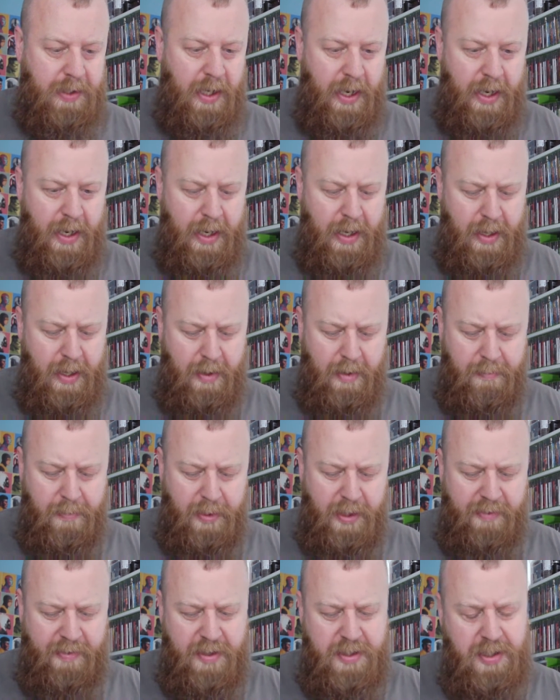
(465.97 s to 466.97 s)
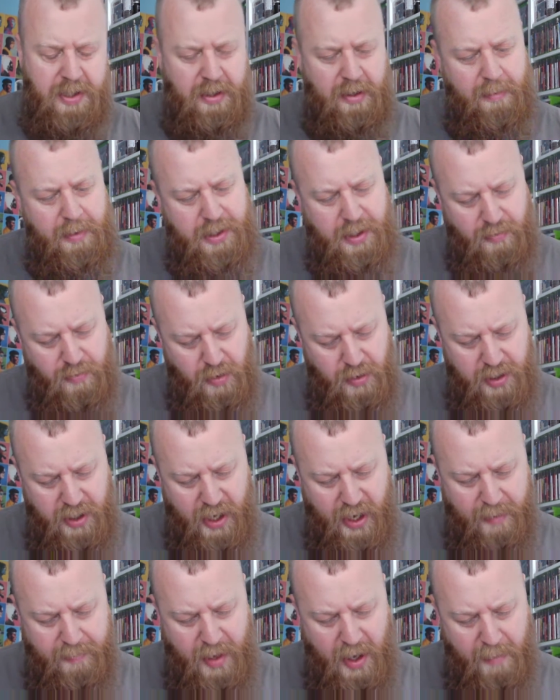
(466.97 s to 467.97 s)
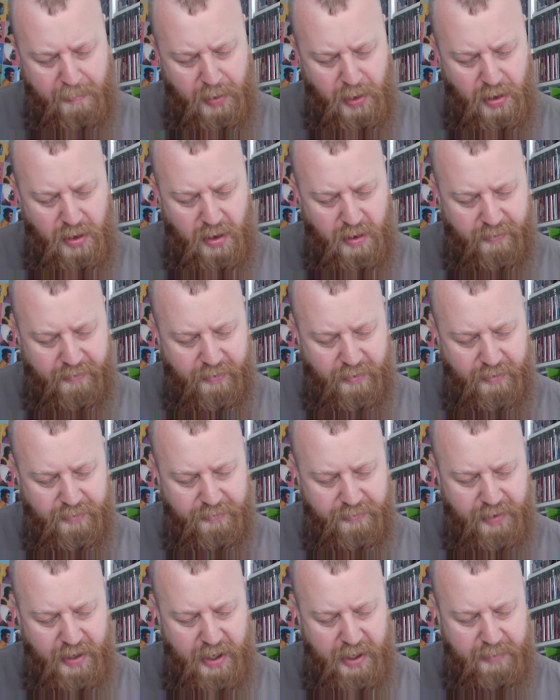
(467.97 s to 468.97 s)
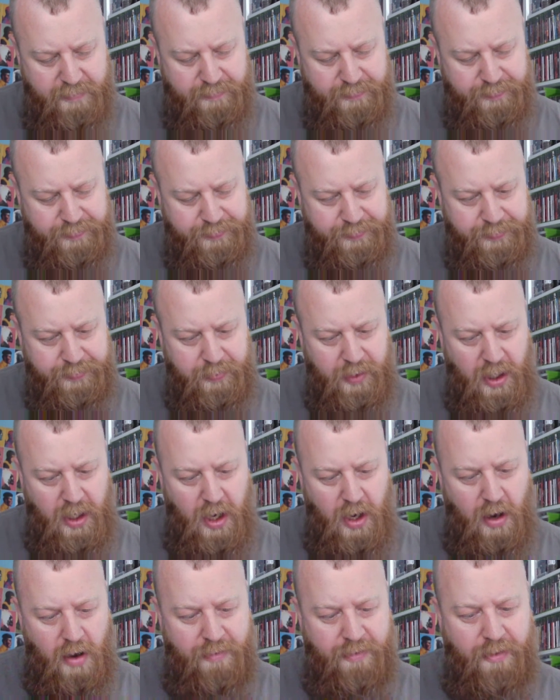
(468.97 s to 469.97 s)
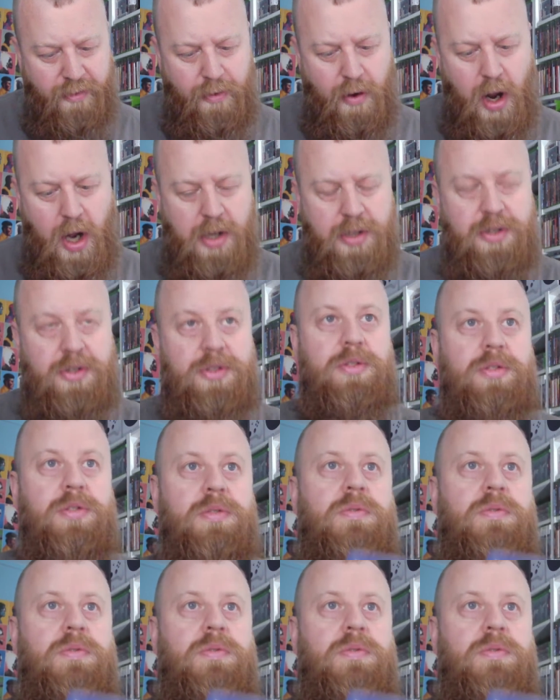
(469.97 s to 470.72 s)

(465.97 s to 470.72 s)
I believe this is a limited run game that I bought off of Ross.